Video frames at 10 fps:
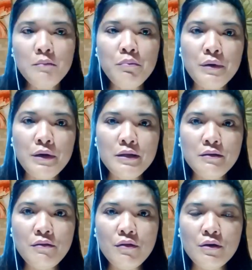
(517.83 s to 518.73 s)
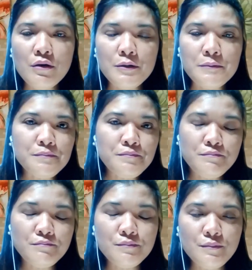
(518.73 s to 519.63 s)
but
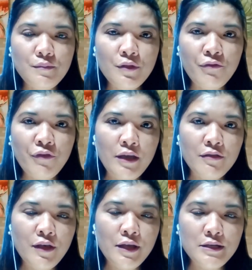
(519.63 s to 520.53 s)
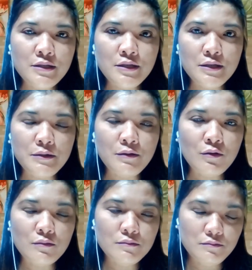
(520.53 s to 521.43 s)
the fact that
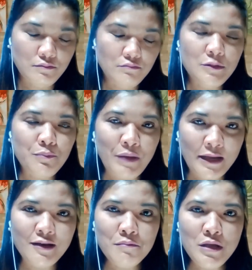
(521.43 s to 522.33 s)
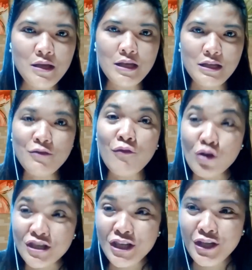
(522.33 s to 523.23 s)
the pandemic is
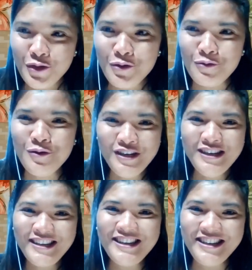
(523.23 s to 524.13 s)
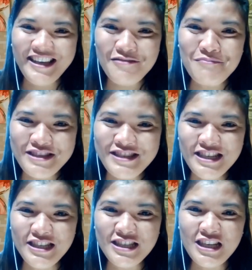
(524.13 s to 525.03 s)
forcing you, and the
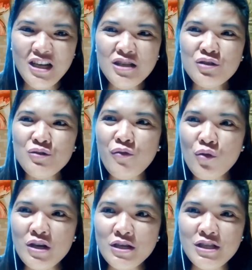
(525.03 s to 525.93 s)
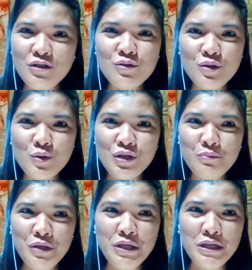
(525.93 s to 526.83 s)
business to focus into social
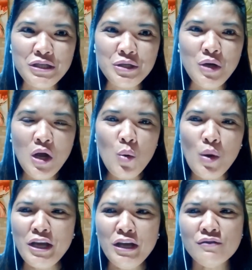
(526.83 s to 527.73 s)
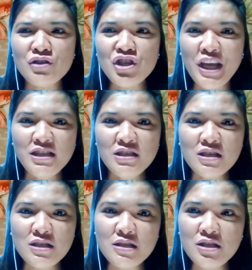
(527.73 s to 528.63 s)
media. So what kind of
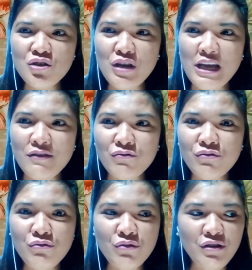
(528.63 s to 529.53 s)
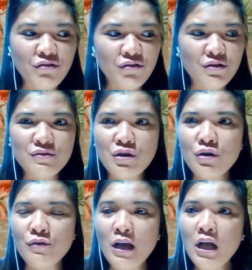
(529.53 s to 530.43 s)
changes did you have to do in terms of,